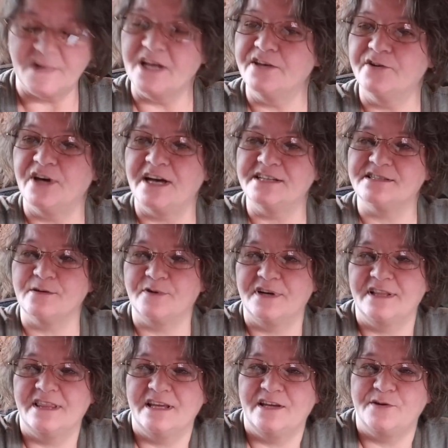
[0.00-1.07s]
You guys, I want to
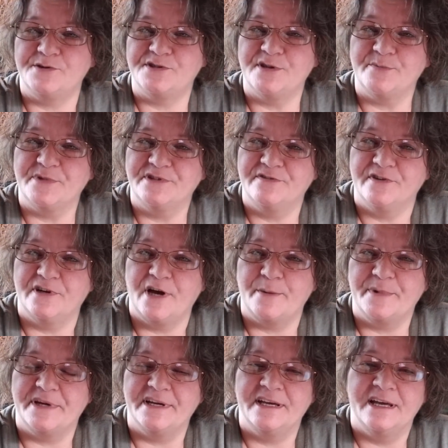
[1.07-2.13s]
thank you so much for
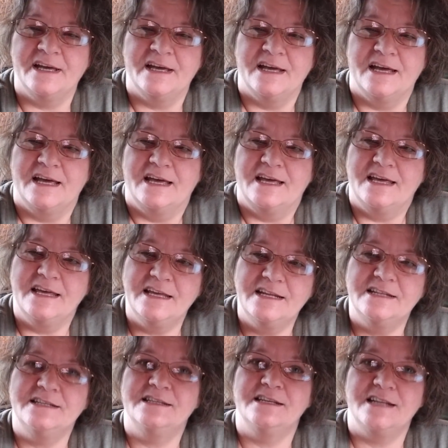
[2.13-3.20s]
coming
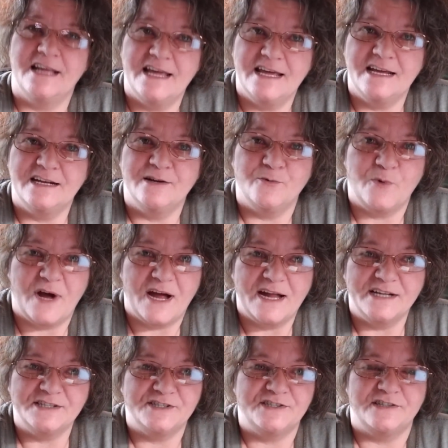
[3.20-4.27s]
in today to
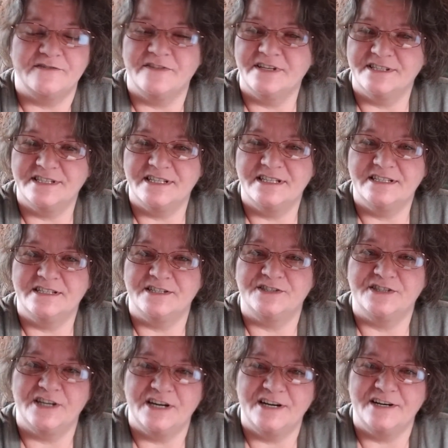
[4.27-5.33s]
watch, to visit, to
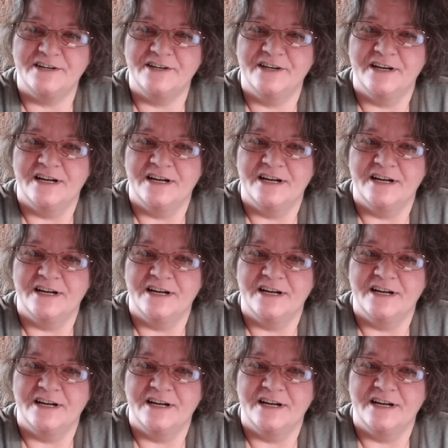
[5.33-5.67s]
share.